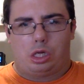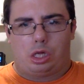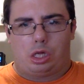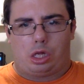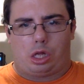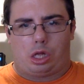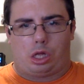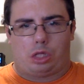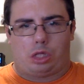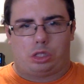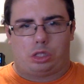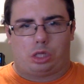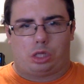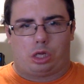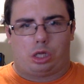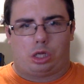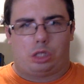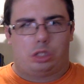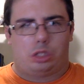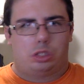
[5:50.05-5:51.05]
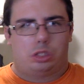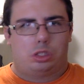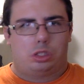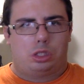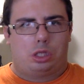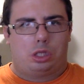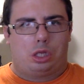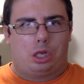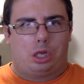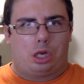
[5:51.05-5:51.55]
And
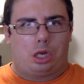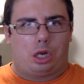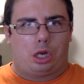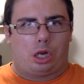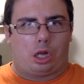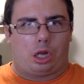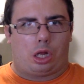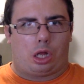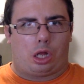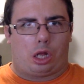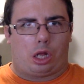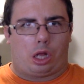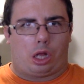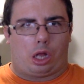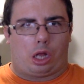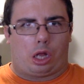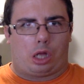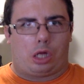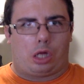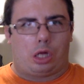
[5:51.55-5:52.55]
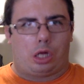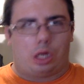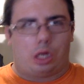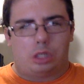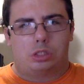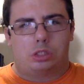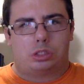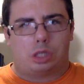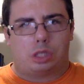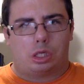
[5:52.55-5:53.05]
I
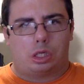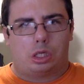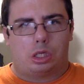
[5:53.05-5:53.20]
hope